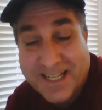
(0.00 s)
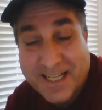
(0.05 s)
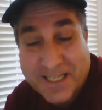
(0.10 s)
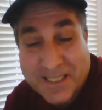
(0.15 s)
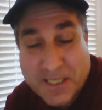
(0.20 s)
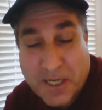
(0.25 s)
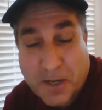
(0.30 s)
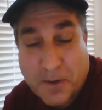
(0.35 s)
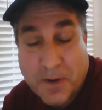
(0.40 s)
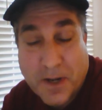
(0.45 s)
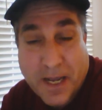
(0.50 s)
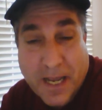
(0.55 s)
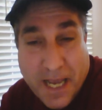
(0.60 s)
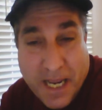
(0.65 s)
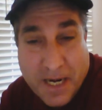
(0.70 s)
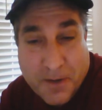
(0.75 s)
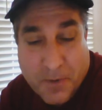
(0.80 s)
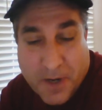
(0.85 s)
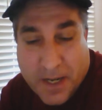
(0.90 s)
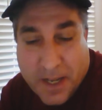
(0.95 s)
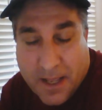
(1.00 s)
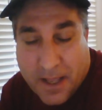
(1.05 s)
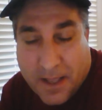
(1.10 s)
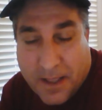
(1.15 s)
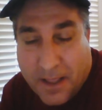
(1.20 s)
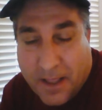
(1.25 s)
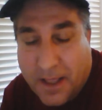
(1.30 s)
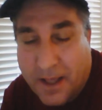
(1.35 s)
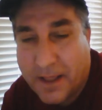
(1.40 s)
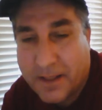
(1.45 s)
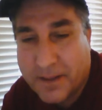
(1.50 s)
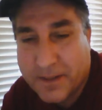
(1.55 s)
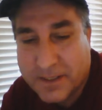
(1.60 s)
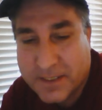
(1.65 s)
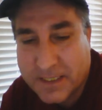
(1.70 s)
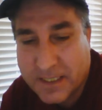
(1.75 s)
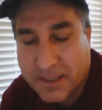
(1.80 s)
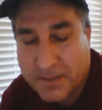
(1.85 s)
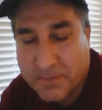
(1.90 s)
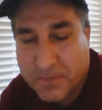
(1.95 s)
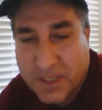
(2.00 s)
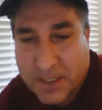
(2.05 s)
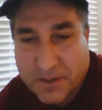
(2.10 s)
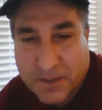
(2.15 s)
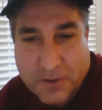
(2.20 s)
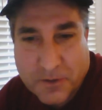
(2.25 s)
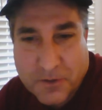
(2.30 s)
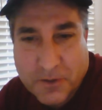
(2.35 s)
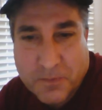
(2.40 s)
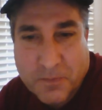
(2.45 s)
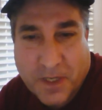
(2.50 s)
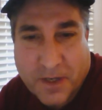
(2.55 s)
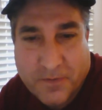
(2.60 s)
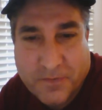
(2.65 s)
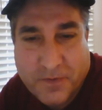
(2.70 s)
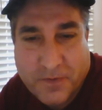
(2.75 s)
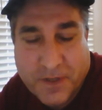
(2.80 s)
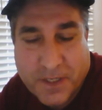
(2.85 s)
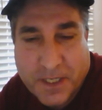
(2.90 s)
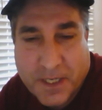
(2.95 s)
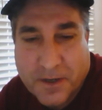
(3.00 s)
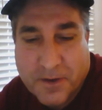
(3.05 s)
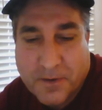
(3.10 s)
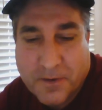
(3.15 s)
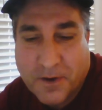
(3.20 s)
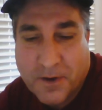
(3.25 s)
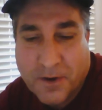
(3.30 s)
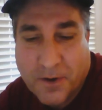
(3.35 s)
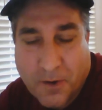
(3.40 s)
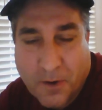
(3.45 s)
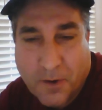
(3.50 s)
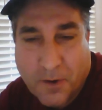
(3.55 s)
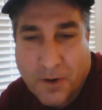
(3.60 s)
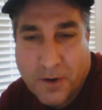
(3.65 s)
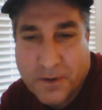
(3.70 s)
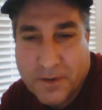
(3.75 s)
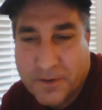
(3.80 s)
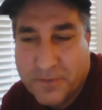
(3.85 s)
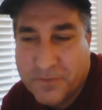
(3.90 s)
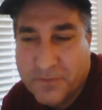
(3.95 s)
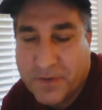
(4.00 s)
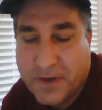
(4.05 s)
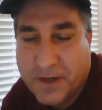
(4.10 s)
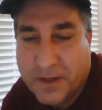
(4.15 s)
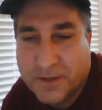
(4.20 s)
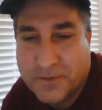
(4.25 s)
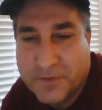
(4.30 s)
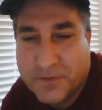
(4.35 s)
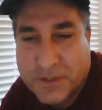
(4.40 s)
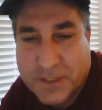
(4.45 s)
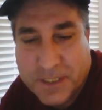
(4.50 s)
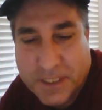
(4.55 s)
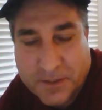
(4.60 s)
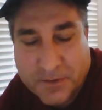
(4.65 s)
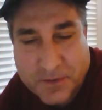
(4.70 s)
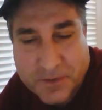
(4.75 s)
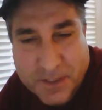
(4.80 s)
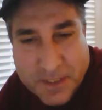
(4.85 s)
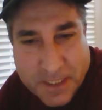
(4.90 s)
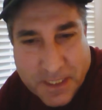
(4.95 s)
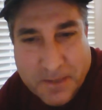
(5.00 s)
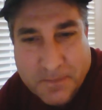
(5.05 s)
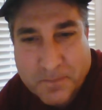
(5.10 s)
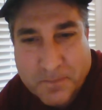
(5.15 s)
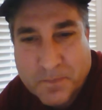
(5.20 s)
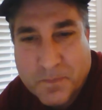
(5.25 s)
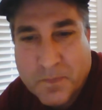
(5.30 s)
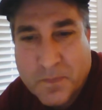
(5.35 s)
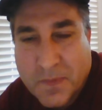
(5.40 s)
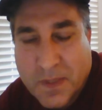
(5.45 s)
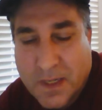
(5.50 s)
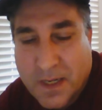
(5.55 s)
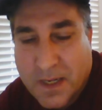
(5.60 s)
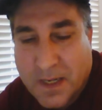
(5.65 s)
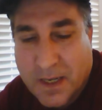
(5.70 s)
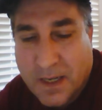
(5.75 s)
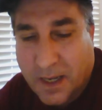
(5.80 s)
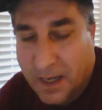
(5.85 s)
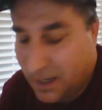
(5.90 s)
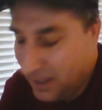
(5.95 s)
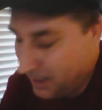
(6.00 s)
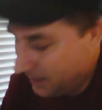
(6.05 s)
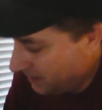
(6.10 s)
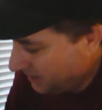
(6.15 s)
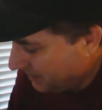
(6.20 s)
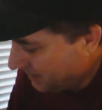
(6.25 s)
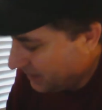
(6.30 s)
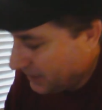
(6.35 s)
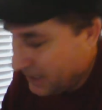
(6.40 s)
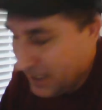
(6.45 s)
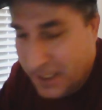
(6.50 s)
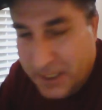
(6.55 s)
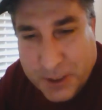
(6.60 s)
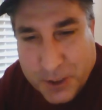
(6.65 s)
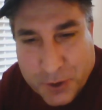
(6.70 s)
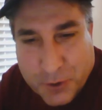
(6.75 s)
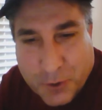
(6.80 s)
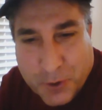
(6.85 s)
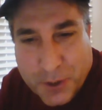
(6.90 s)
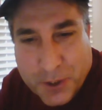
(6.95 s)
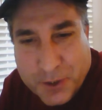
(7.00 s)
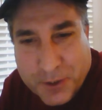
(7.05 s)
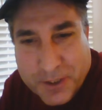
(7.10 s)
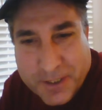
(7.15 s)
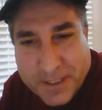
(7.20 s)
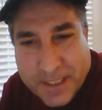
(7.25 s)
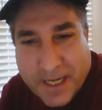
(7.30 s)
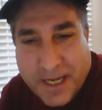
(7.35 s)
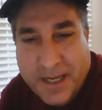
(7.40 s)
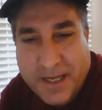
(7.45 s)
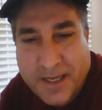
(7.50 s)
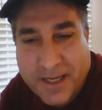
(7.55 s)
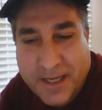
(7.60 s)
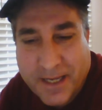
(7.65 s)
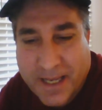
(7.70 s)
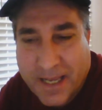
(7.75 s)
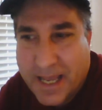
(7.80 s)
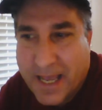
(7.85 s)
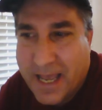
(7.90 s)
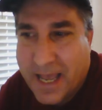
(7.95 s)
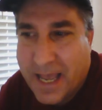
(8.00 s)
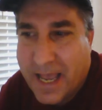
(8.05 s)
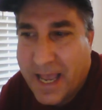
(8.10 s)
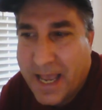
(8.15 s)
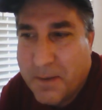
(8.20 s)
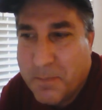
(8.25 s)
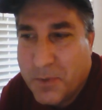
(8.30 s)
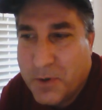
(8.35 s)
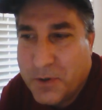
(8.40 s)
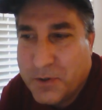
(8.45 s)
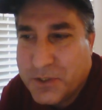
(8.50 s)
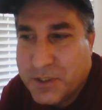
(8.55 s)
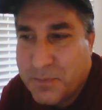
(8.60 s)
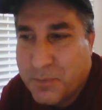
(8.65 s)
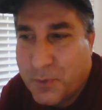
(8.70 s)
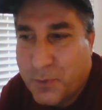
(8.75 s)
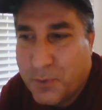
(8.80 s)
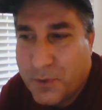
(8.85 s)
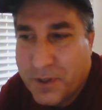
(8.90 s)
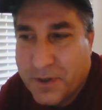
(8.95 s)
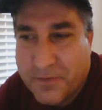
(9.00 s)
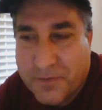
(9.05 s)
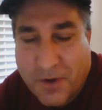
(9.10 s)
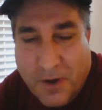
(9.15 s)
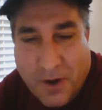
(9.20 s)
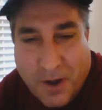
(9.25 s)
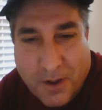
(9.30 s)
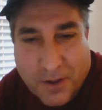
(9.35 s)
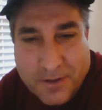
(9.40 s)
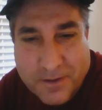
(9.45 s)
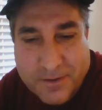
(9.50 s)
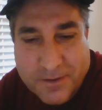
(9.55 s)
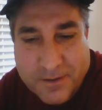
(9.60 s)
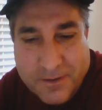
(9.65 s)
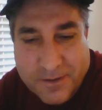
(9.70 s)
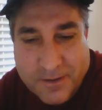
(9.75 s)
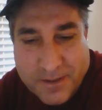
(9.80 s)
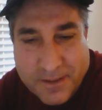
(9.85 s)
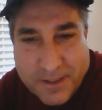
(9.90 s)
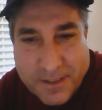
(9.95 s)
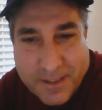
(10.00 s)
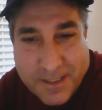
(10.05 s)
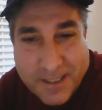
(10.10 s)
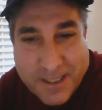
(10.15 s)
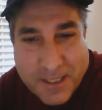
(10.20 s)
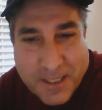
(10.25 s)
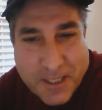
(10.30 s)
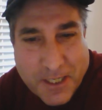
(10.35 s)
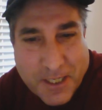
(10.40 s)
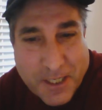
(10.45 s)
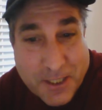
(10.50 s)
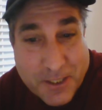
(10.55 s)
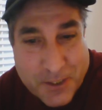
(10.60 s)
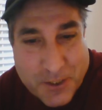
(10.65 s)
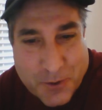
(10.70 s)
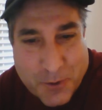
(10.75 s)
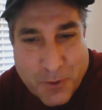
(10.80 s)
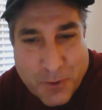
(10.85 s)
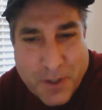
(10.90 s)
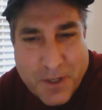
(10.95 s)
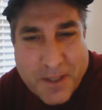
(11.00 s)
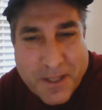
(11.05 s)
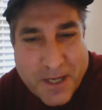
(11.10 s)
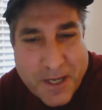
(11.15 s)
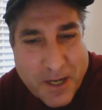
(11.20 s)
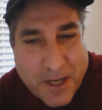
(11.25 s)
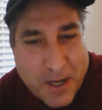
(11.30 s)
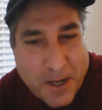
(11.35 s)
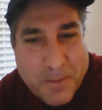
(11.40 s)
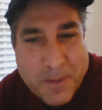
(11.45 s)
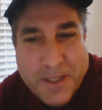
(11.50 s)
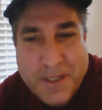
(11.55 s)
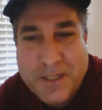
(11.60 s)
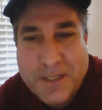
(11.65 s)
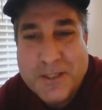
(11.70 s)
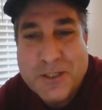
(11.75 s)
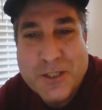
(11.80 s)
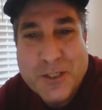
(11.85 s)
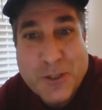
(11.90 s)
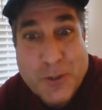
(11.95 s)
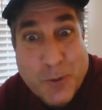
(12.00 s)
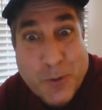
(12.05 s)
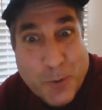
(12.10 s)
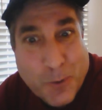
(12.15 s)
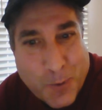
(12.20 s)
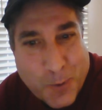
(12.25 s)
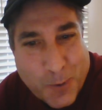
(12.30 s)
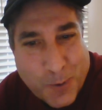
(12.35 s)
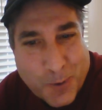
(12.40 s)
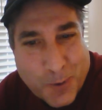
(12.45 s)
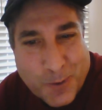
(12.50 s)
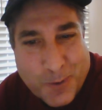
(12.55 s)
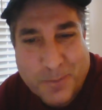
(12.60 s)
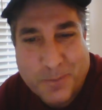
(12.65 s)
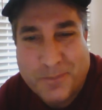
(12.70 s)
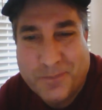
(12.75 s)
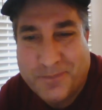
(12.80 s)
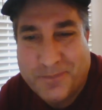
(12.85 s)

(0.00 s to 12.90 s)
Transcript: So, anyway, this is going to conclude my video on the veil of secrecy. Enjoy your day. And most important of all, enjoy the coming storm.